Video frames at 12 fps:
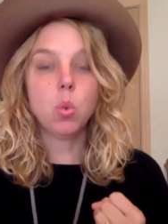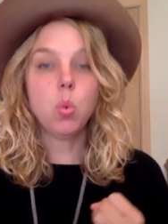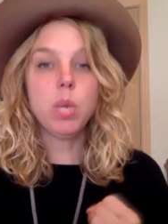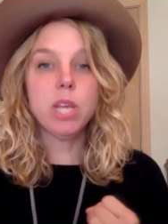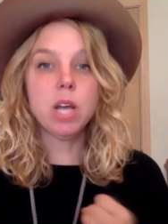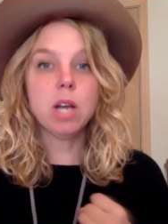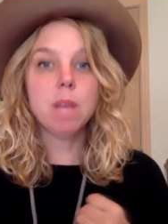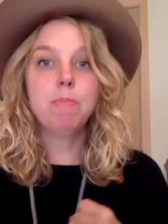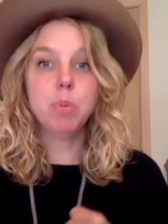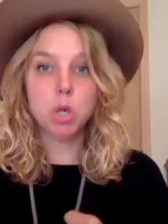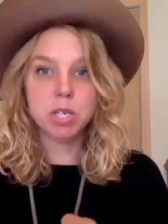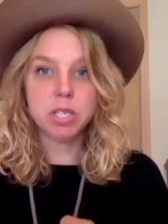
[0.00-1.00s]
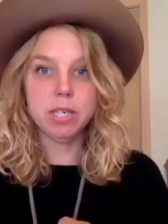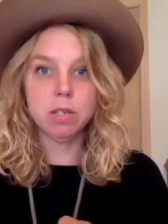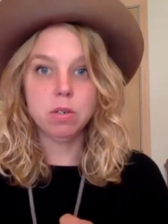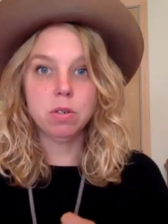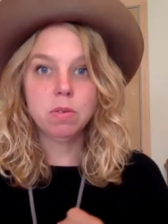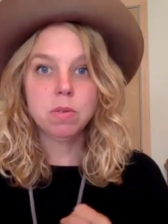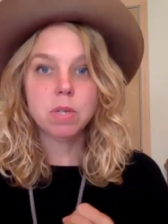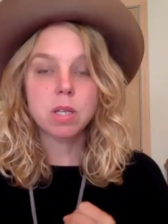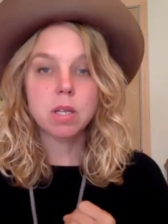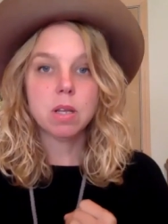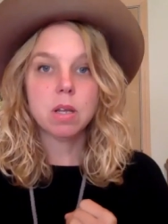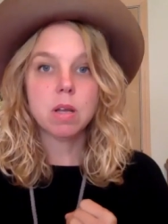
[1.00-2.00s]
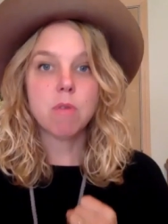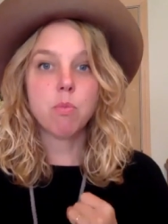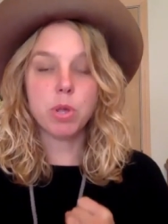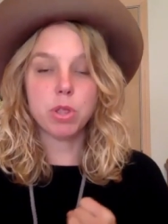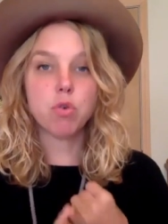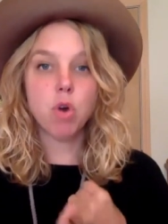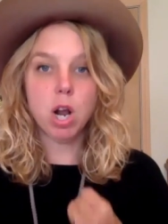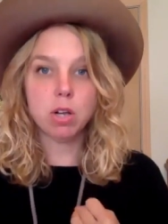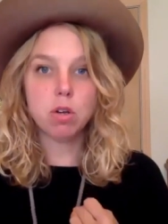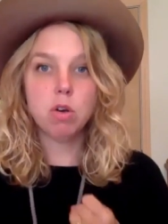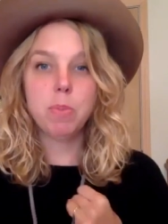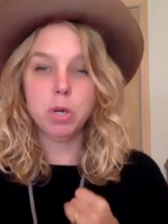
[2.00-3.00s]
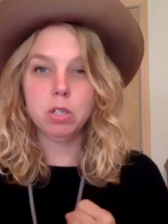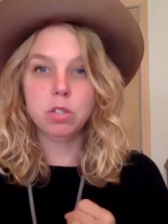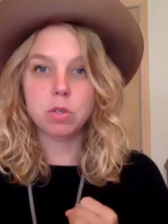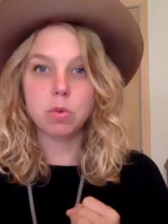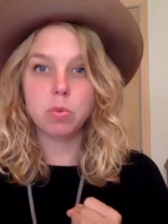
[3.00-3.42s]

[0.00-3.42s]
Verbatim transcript: we got a book deal with Chronicle Books,